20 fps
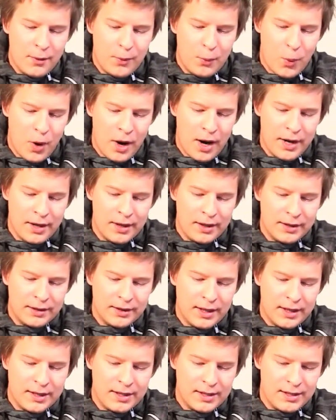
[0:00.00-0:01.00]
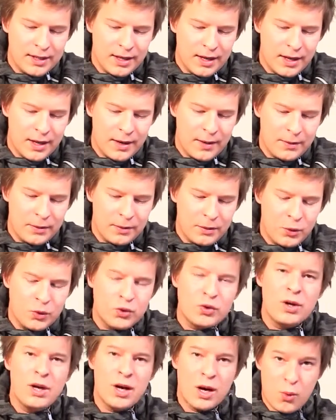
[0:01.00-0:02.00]
wine that is uh,
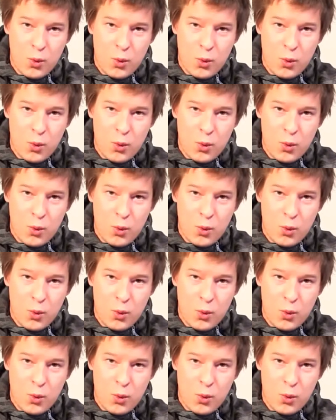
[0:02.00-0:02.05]
usually a